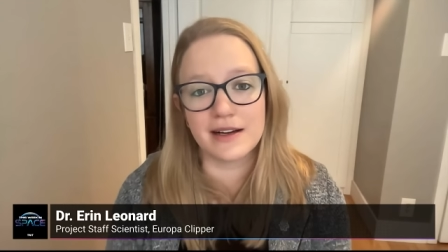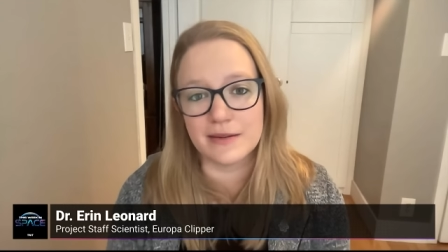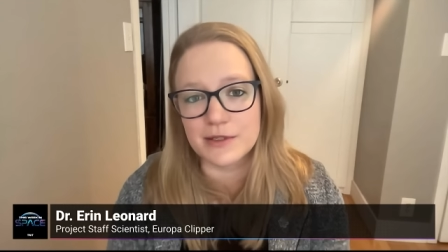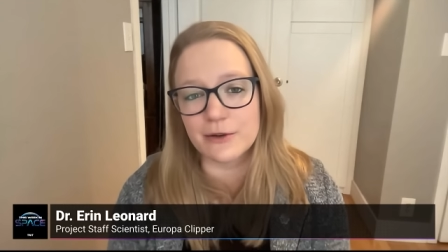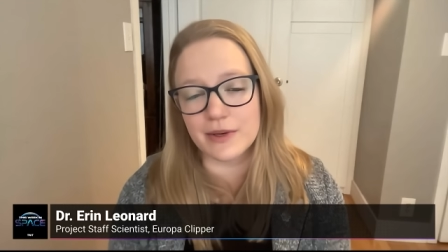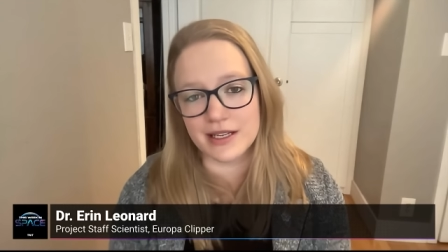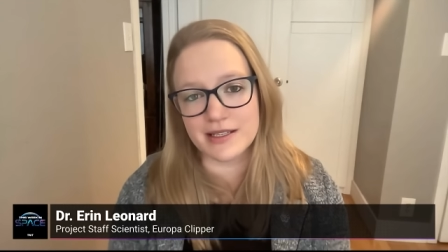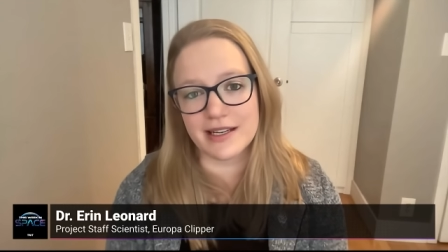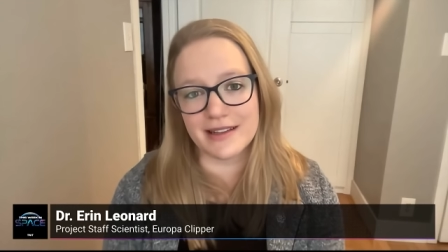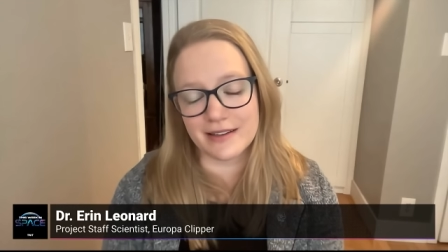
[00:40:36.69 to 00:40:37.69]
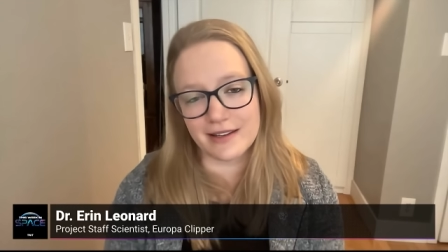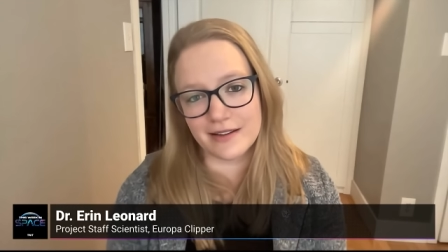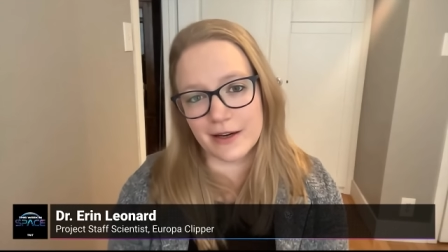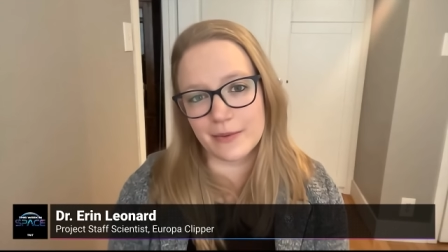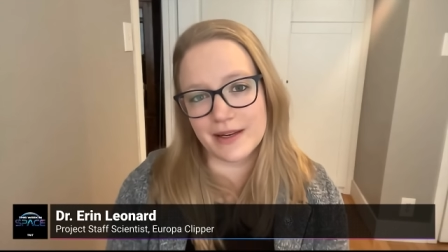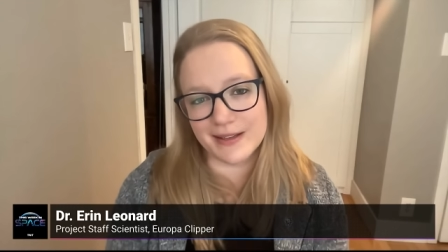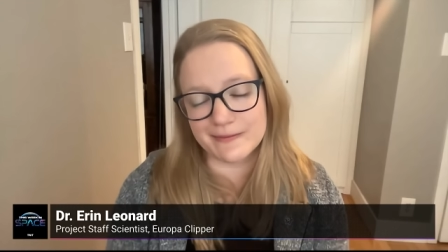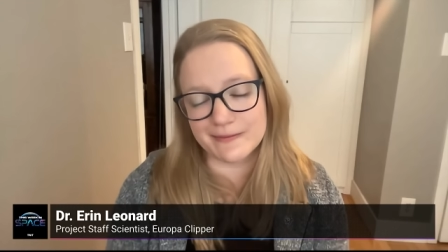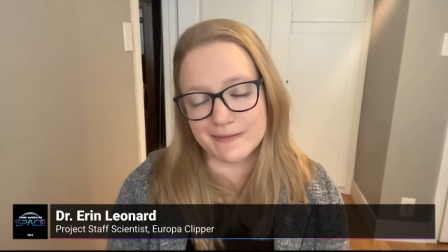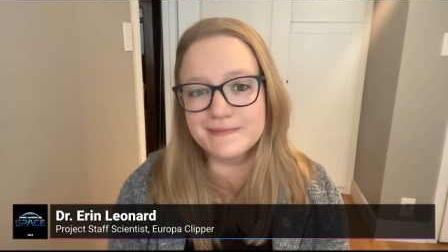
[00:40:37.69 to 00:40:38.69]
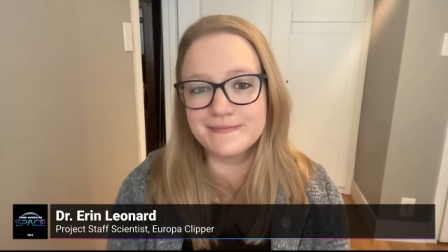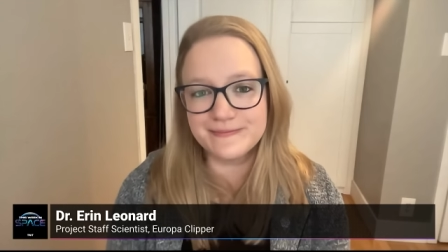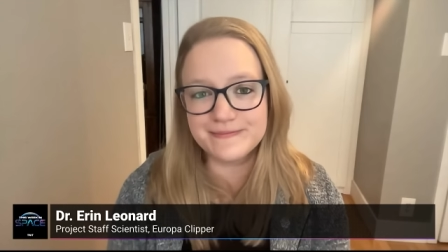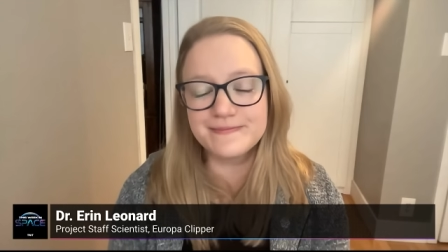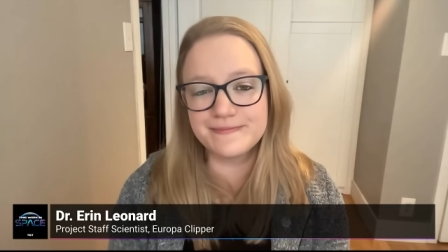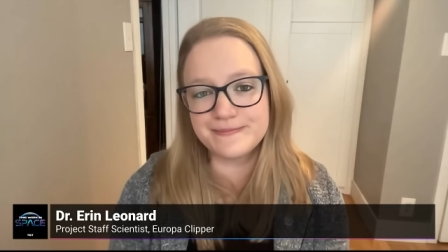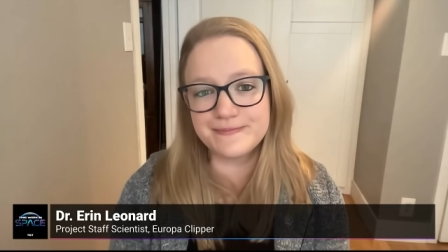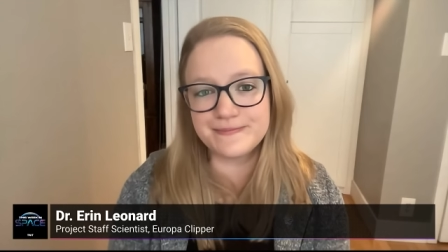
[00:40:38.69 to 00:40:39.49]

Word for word: so that we can take the data that we need. So